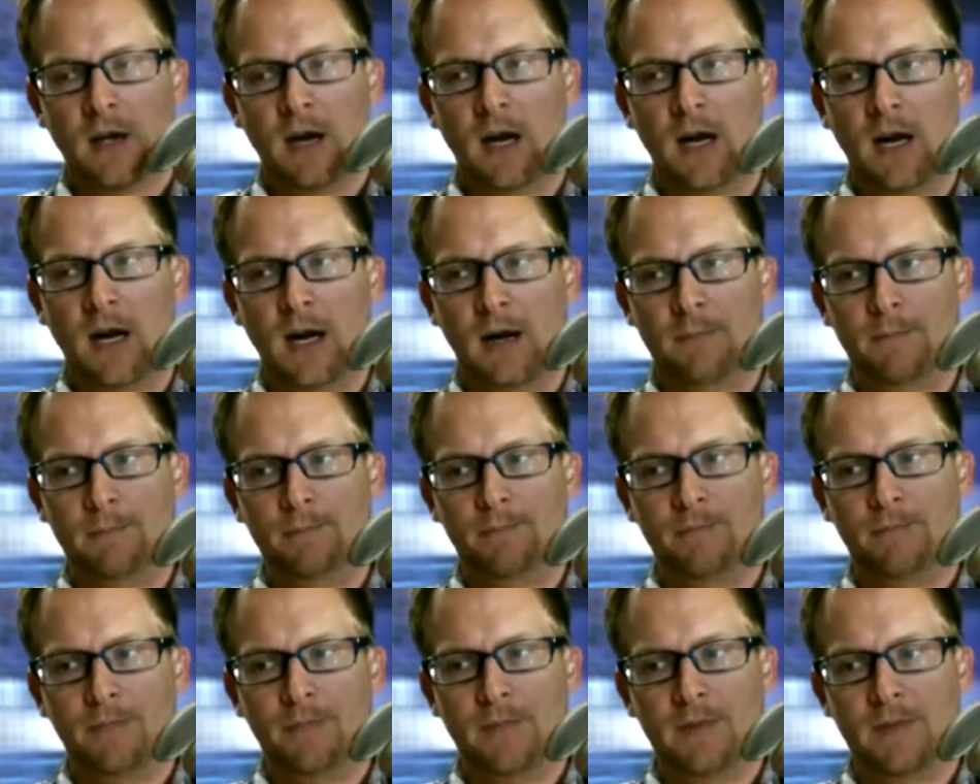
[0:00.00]

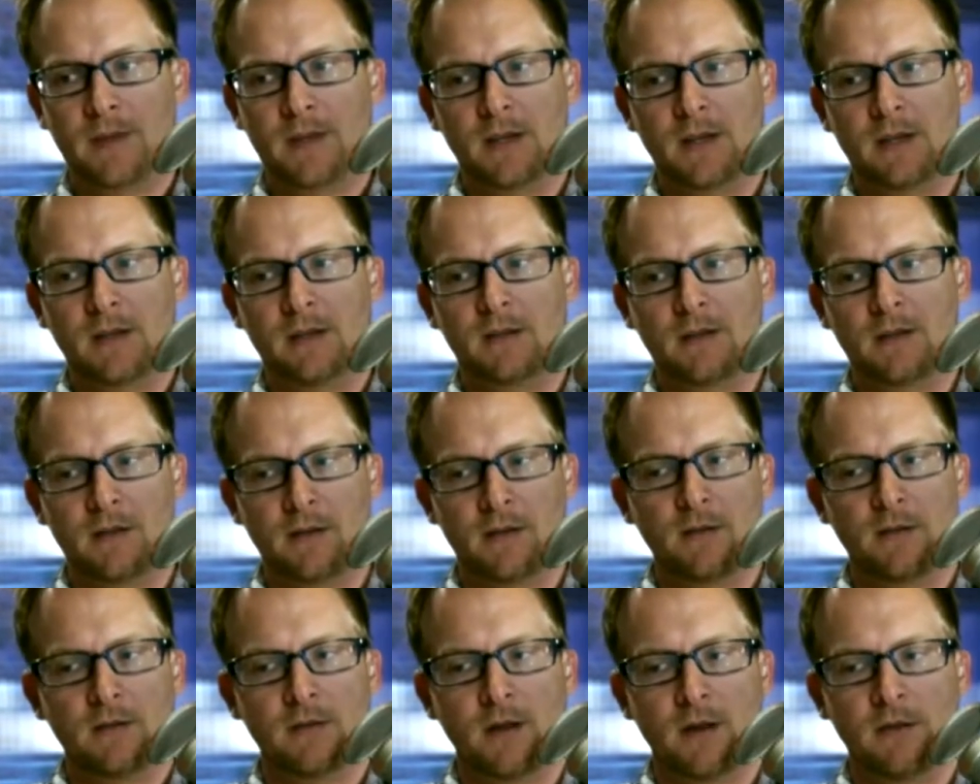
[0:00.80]
Um, uh,
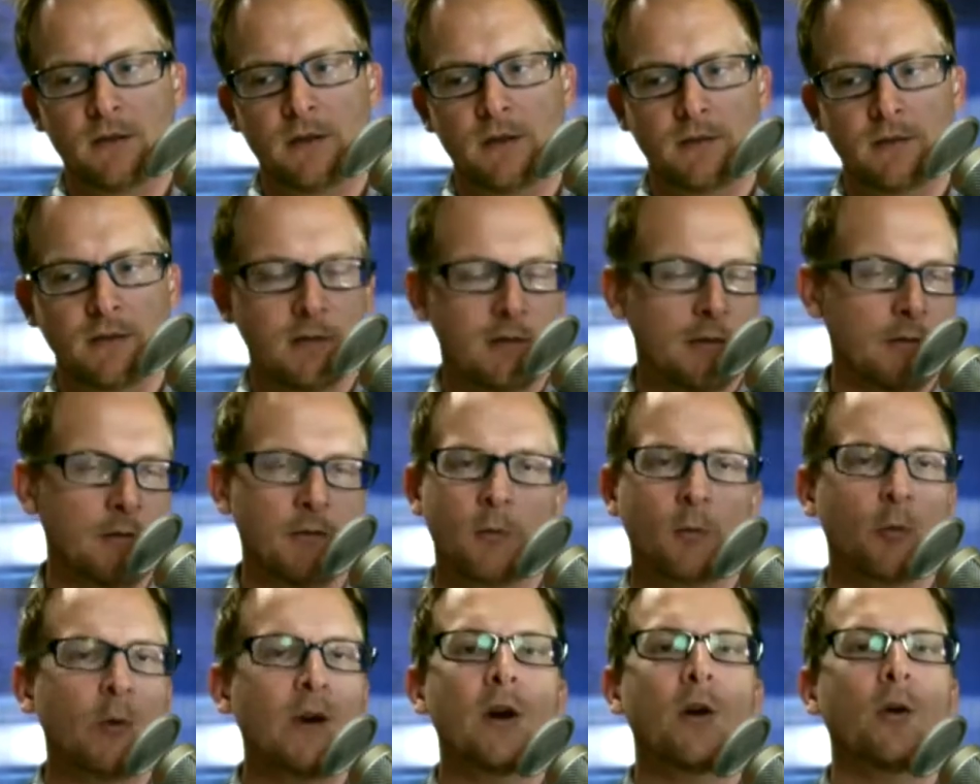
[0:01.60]
the, the, the,
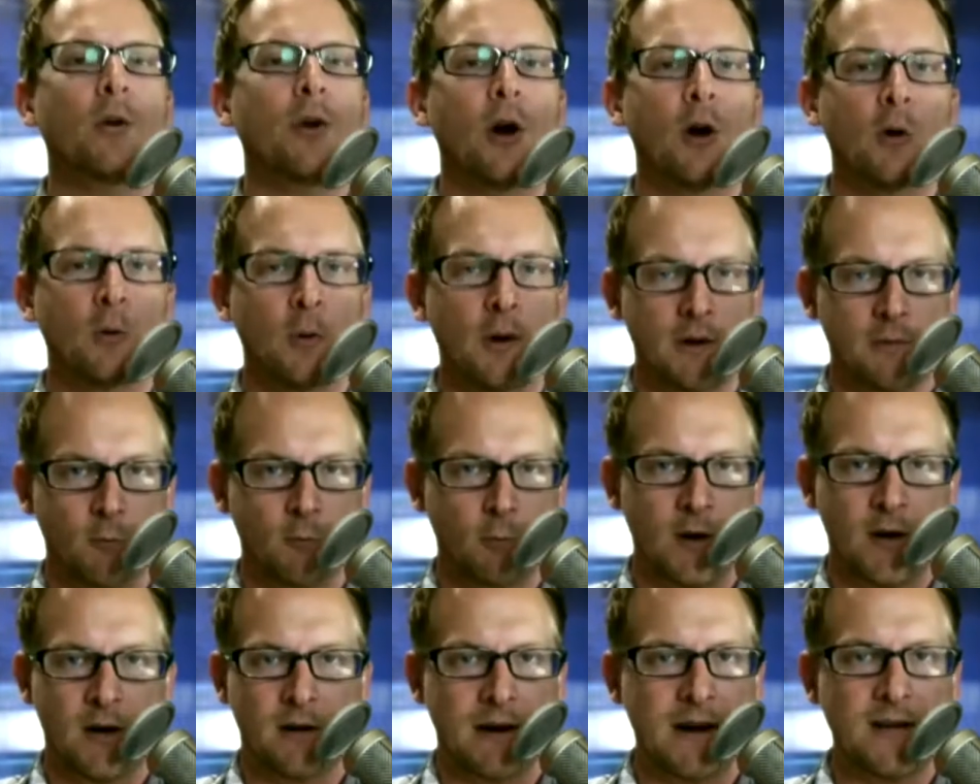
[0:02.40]
we don't know what
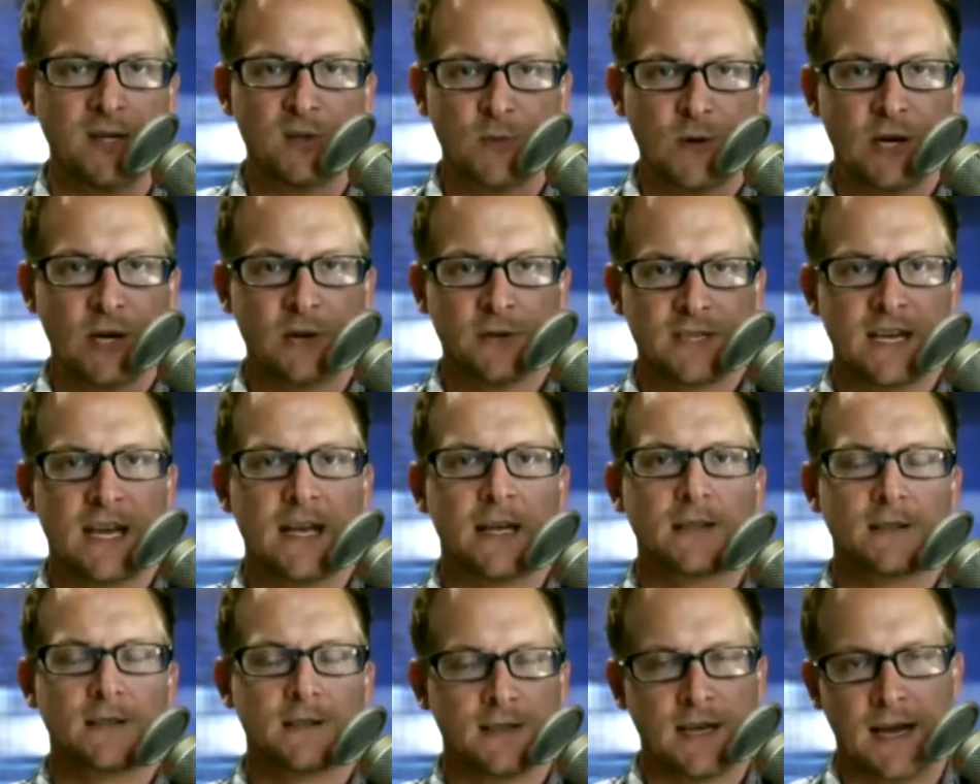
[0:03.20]
where HBO's
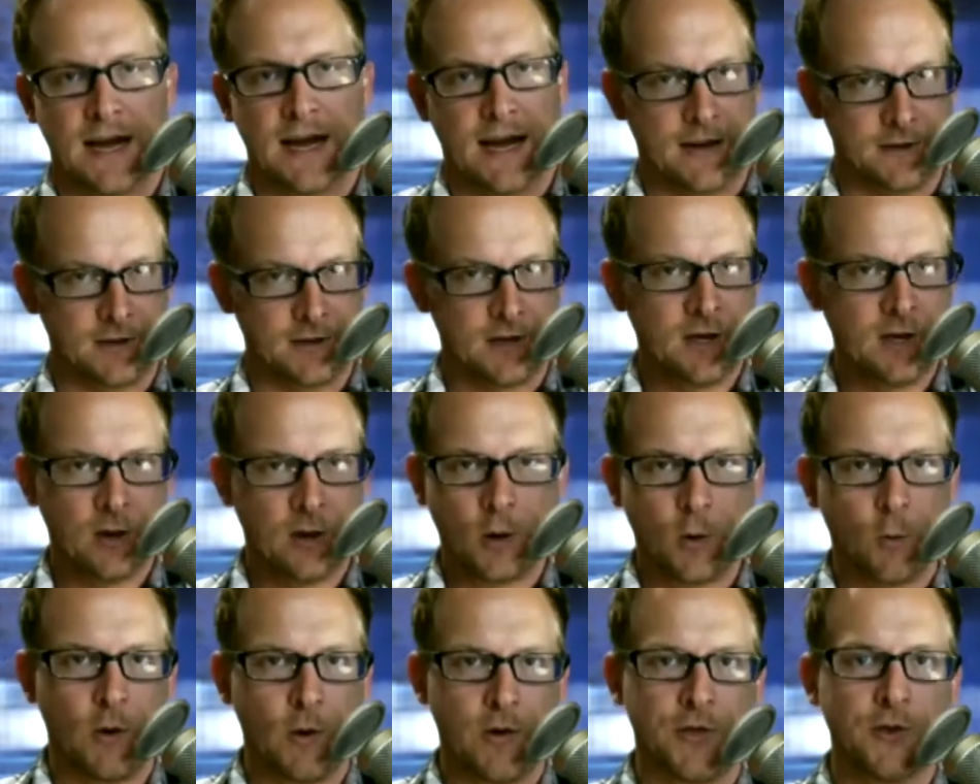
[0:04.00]
heads at
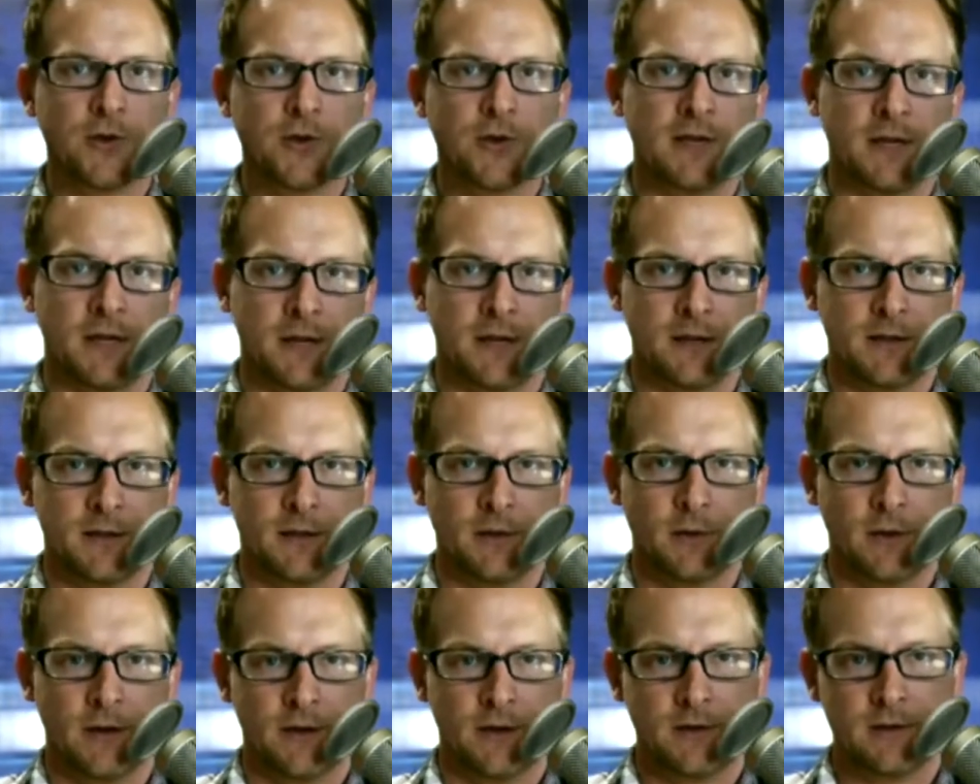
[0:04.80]
or what they're thinking of
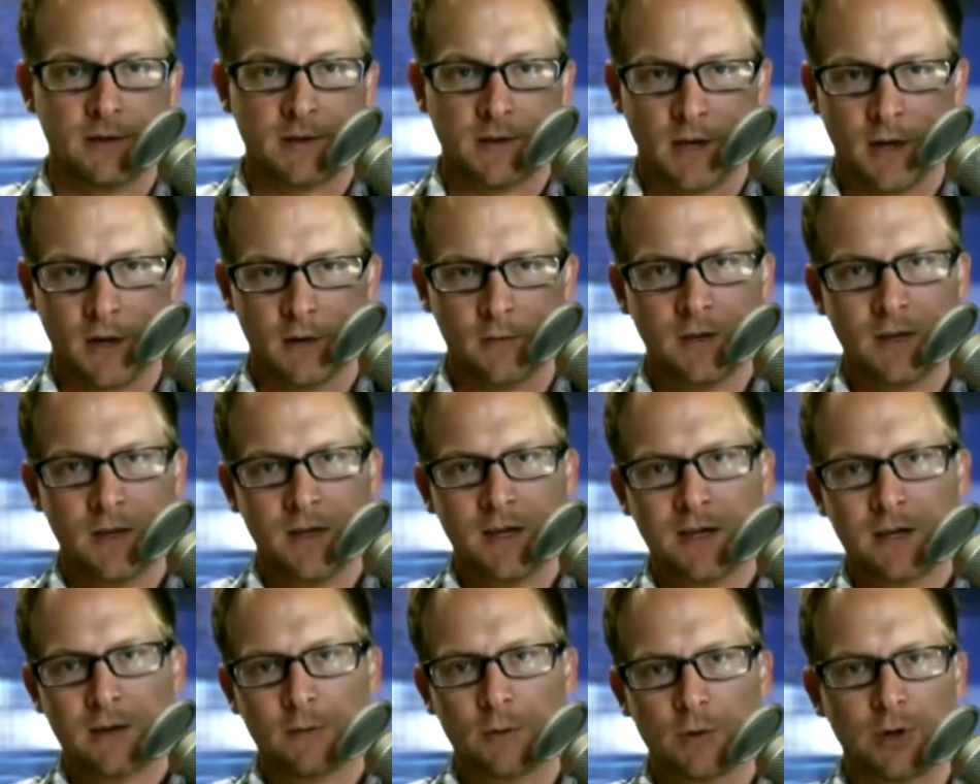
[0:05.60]
doing, and so
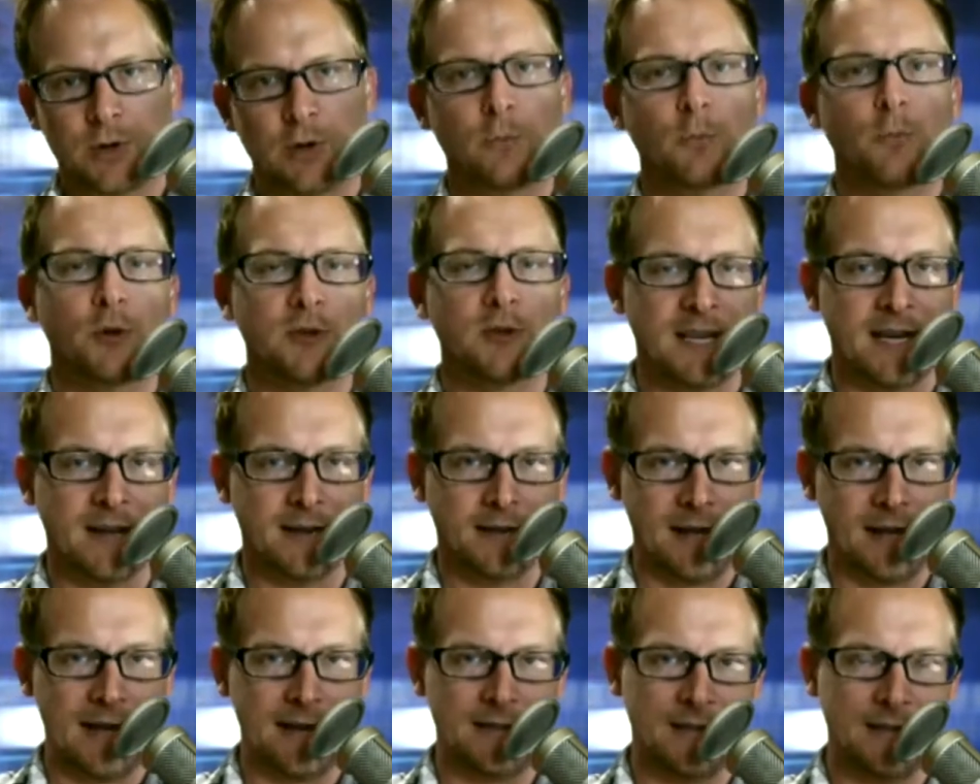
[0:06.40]
we shouldn't
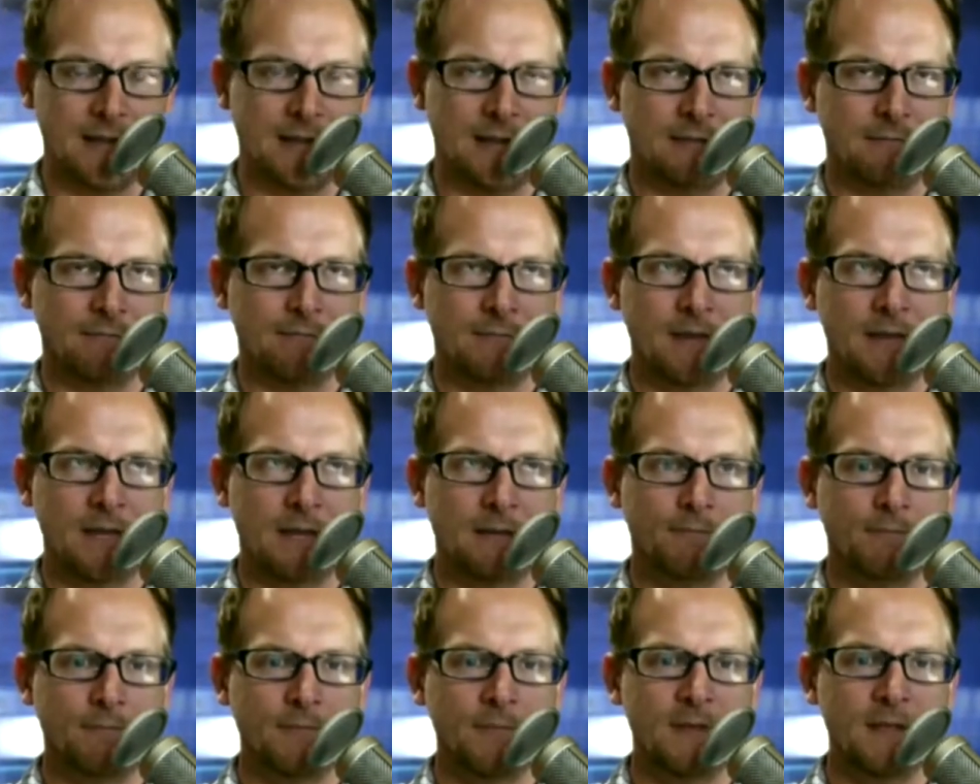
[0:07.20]
pretend like the
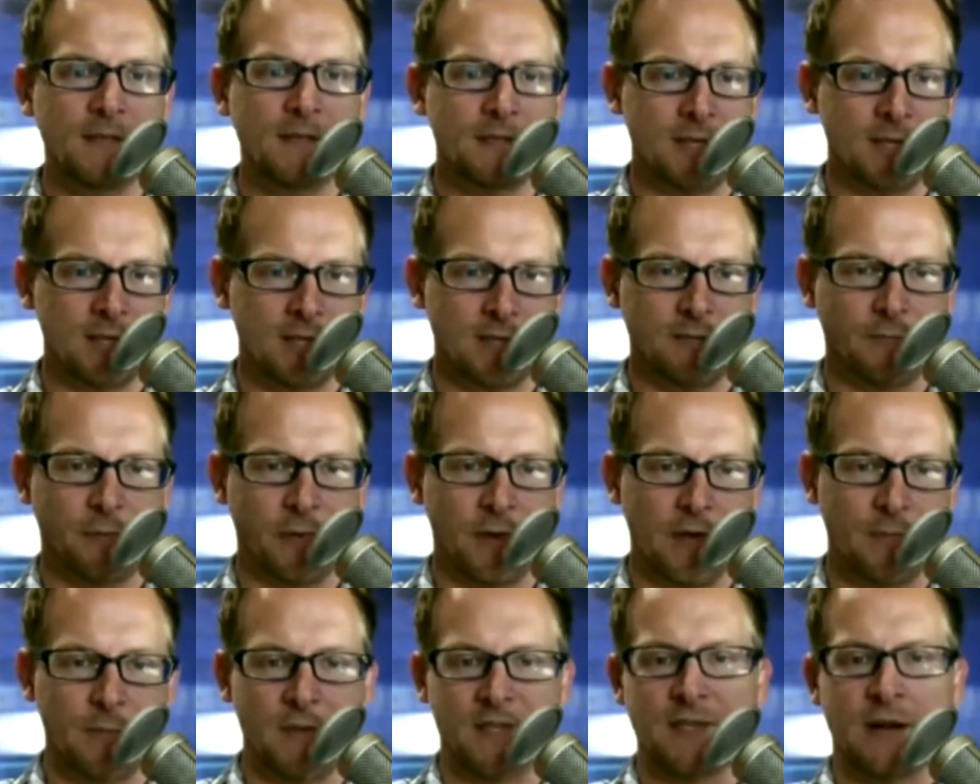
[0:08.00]
the decision for
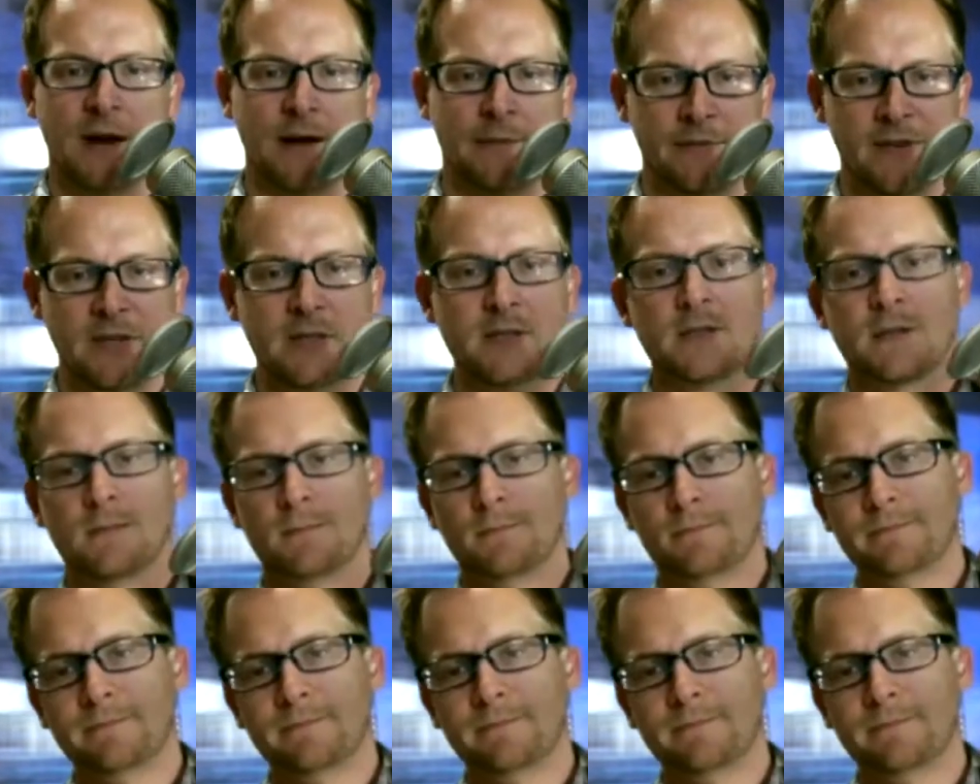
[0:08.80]
them is obvious.